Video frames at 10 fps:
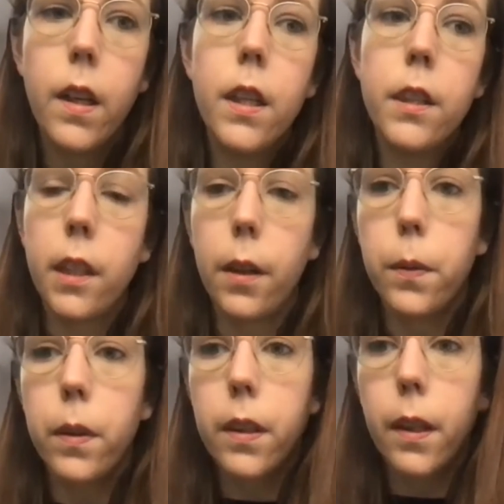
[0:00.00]

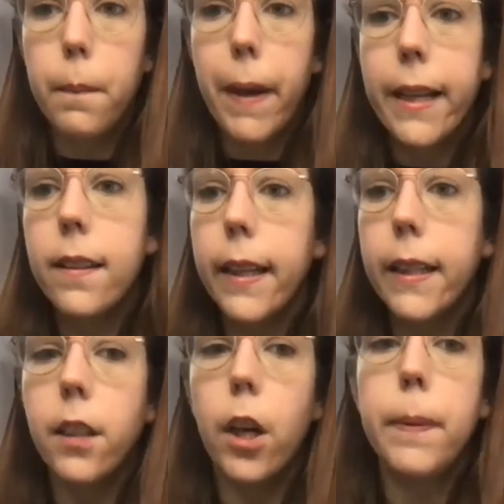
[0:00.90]
So the main
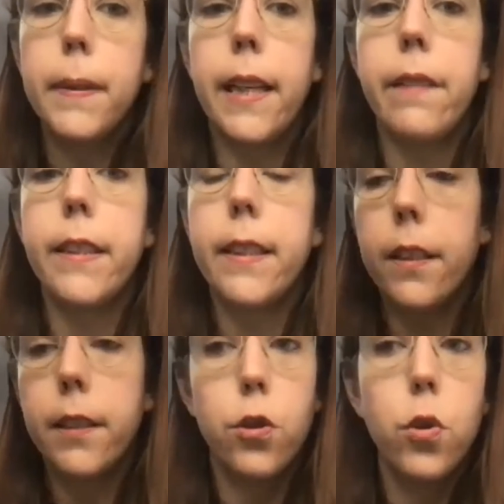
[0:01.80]
thing is OpenSAFELY
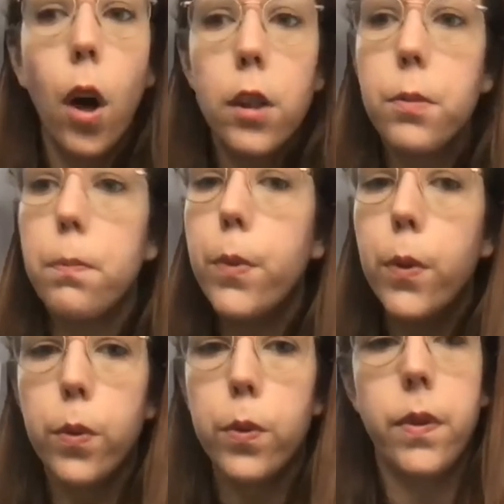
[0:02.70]
does not
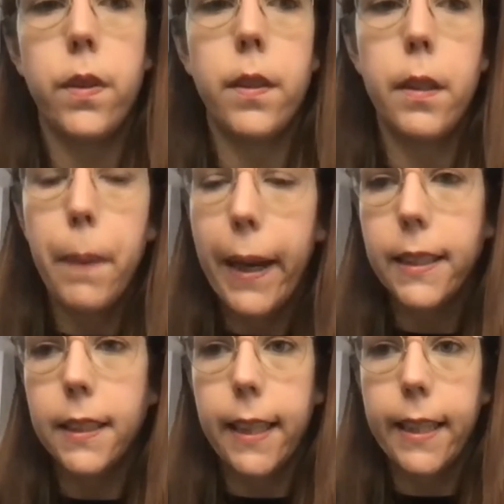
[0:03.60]
move the
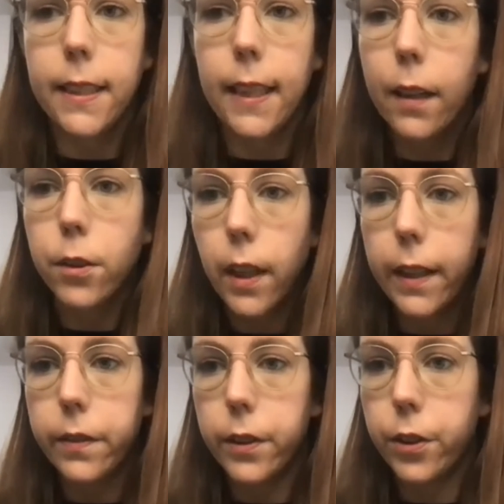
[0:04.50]
patient data
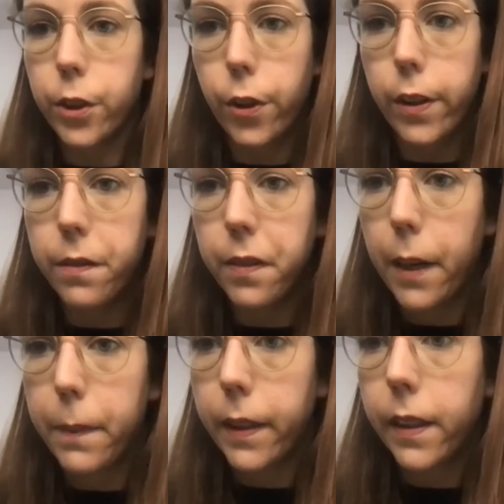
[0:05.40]
outside of the secure
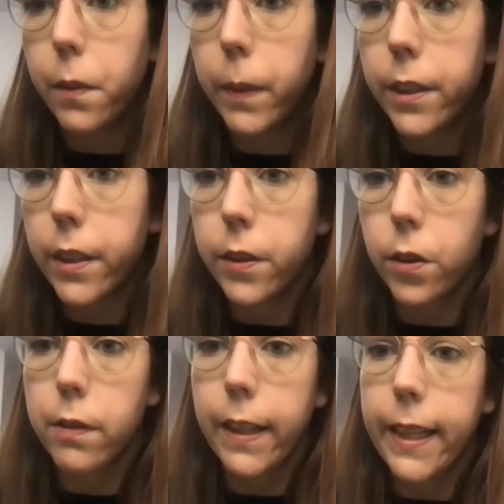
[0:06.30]
environment in which it is
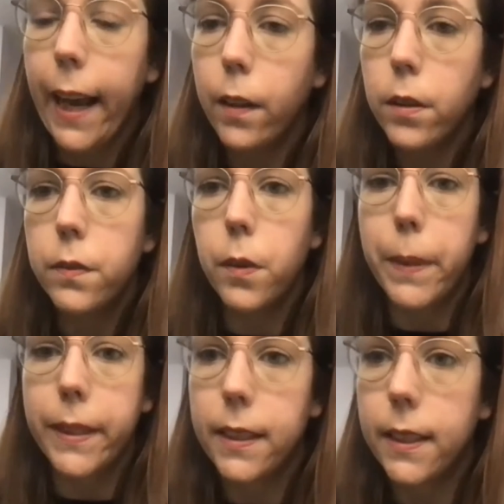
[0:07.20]
already held for
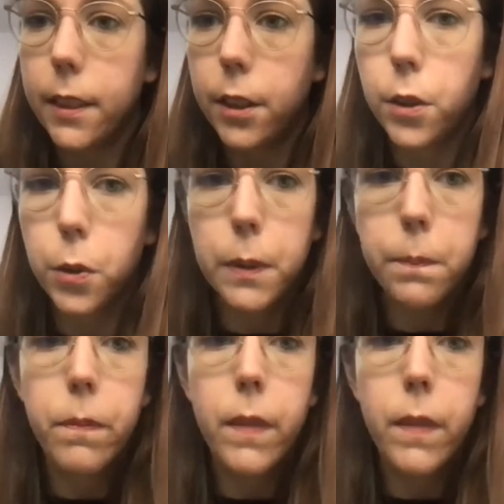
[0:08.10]
business as usual.